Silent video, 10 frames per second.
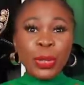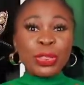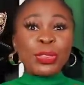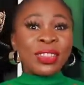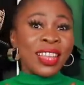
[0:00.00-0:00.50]

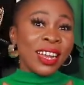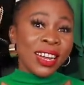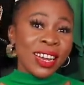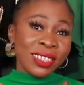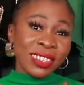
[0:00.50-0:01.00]
but not the
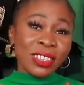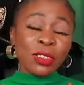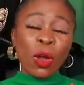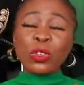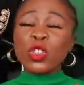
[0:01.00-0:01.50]
least
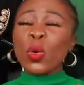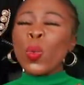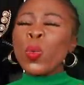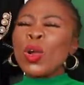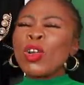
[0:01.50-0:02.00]
is
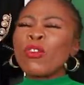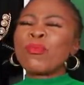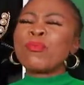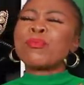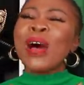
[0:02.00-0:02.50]
also one
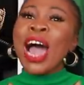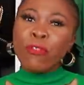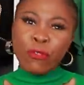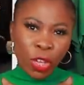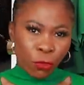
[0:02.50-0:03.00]
of
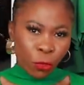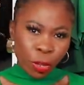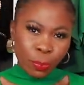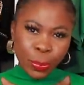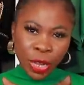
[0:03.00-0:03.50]
my
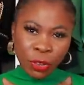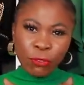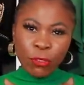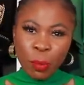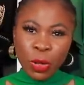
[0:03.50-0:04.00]
favorite pick
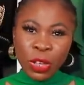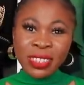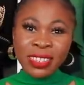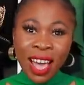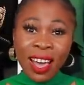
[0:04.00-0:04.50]
from a
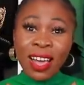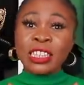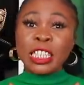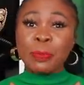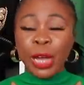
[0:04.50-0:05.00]

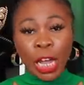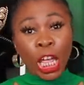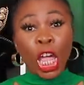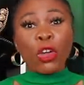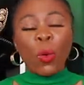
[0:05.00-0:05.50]
Zara
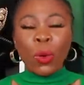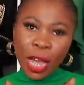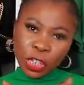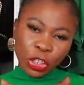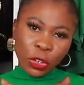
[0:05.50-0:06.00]
Spring
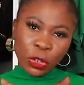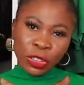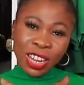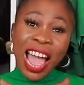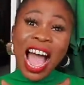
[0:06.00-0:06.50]

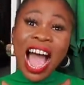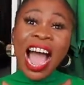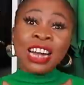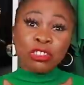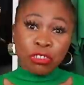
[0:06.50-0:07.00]
collection.
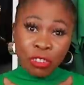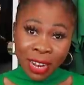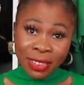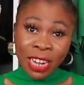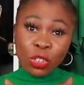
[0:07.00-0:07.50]
I
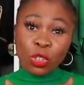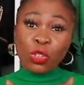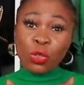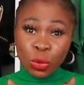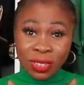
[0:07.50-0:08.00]
tried that
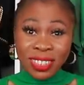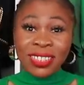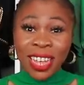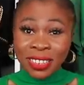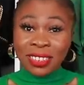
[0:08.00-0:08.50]
suit
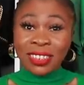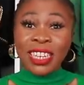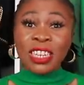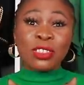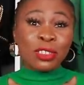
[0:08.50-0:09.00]
set
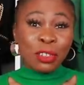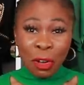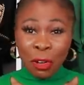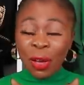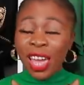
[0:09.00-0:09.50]
in
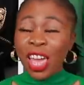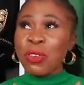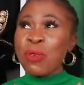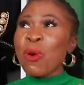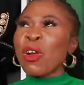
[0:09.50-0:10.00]
store
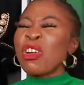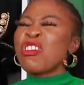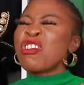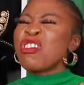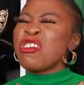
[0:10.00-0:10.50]
and you all
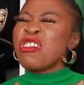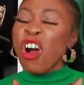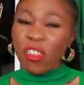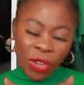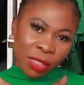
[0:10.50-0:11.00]

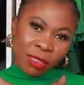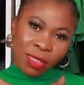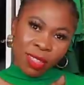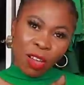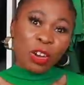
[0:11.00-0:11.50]
love
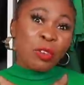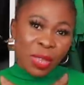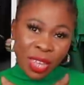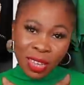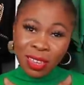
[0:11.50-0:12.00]
it on
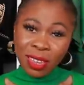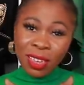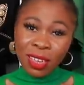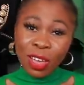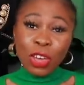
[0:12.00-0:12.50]
me.
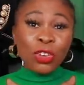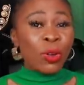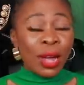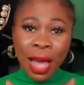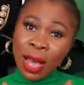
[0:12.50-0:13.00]

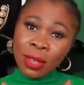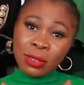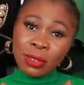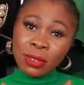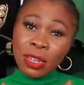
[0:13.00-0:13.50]
You
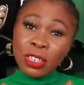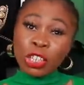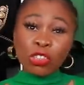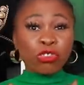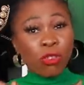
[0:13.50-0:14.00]
guys,
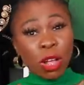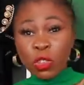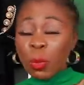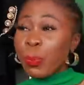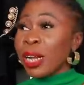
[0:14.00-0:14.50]
the
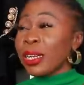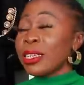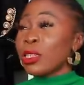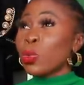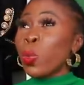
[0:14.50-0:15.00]
trouser part
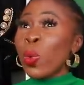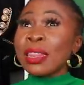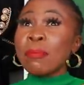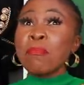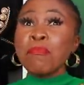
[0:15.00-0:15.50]
is
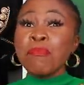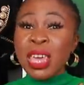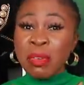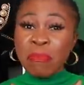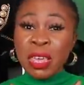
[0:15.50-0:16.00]
what
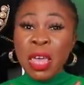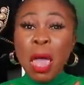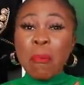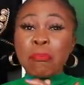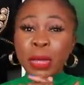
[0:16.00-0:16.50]
made
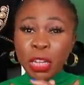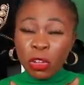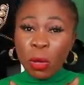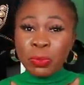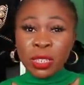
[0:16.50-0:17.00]
me
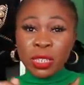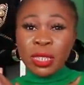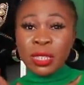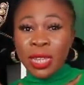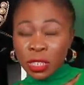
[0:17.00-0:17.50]
pick up this
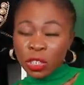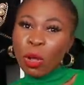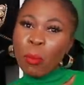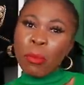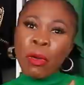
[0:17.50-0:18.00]
next
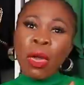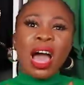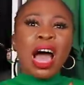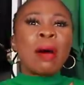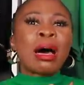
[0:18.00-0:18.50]
number
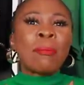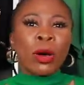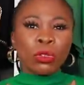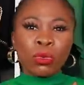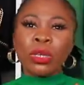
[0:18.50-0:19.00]
I'm
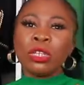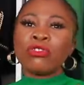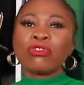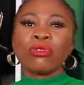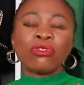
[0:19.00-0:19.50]
about to
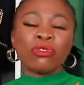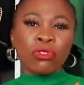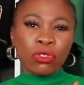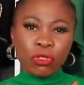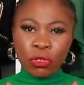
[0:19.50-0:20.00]

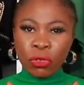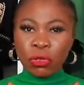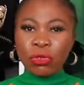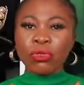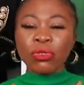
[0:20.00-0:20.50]
introduce
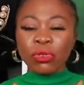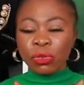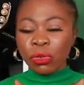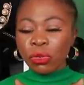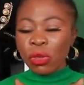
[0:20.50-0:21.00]
you
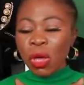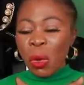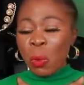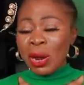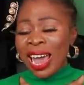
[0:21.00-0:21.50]
to
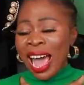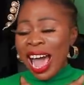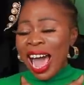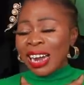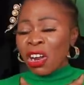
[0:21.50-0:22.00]
when
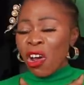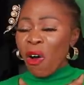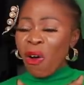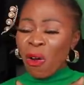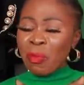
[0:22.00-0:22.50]
I had it
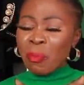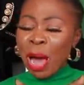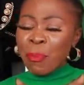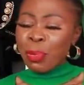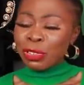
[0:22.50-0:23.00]
on,
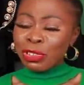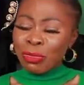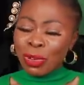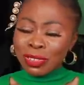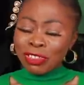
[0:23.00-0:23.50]
my body
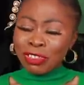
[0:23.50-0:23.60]
was